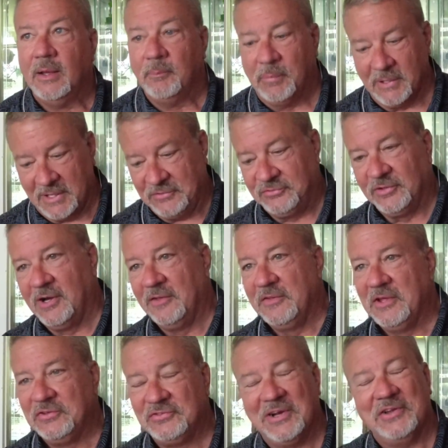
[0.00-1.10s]
But I saw
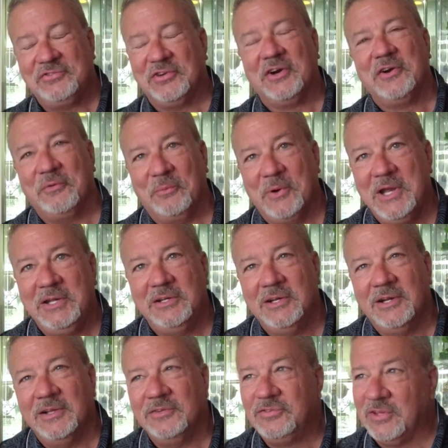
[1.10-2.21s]
this and I started reading,
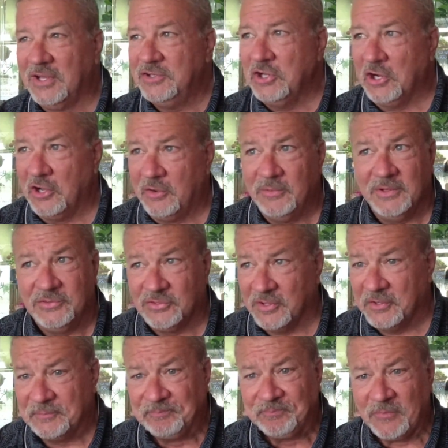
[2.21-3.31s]
and it said, you know, it's
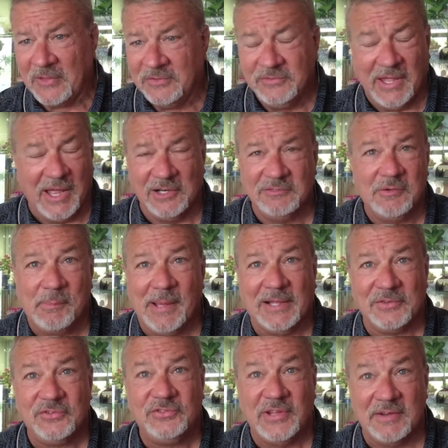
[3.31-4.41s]
a town of
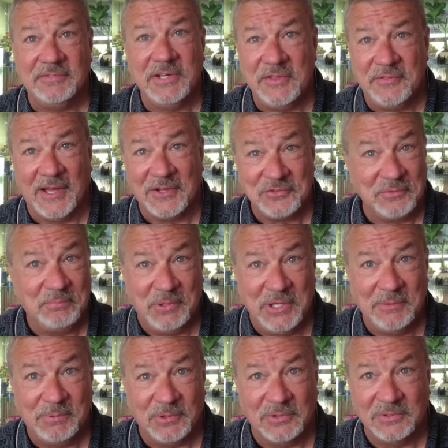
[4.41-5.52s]
about 70,000
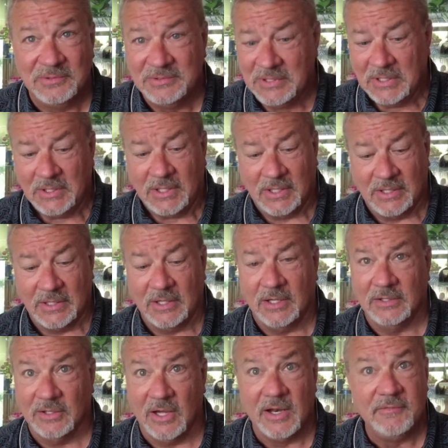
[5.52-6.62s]
people. A
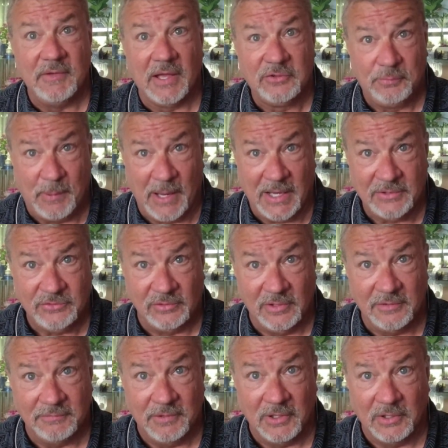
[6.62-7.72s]
lot of expats
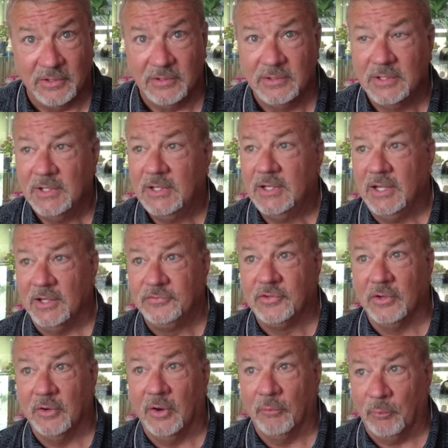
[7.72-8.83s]
live there. It's
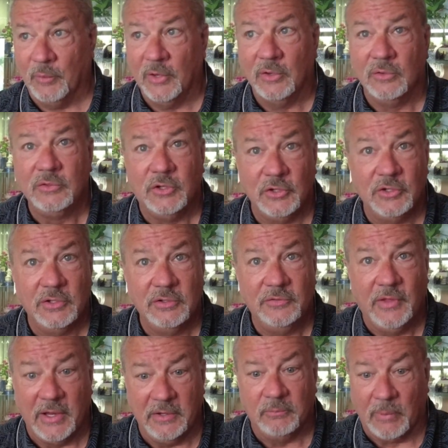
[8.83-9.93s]
a real good,
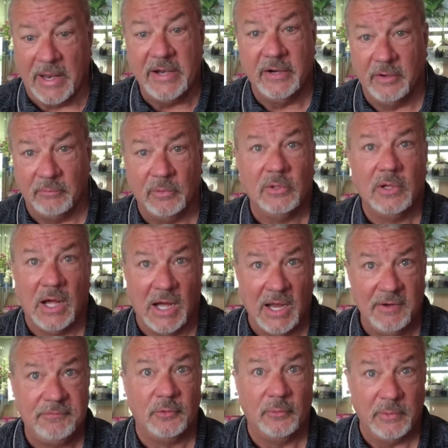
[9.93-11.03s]
they rated it real
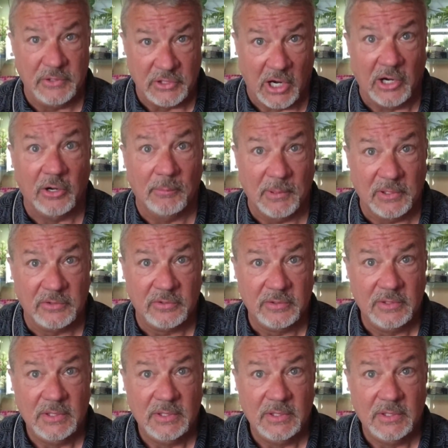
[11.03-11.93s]
high for retirement.